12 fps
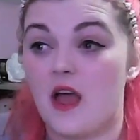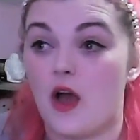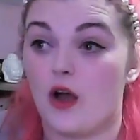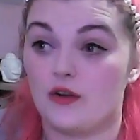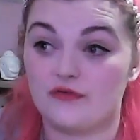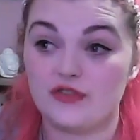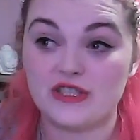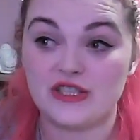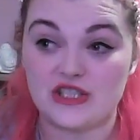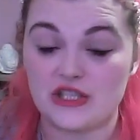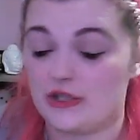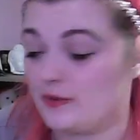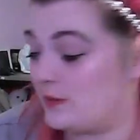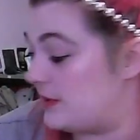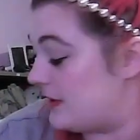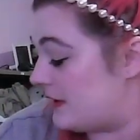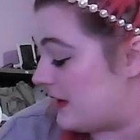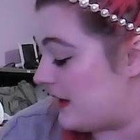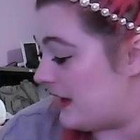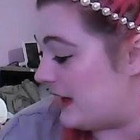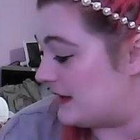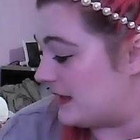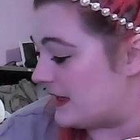I really do. And then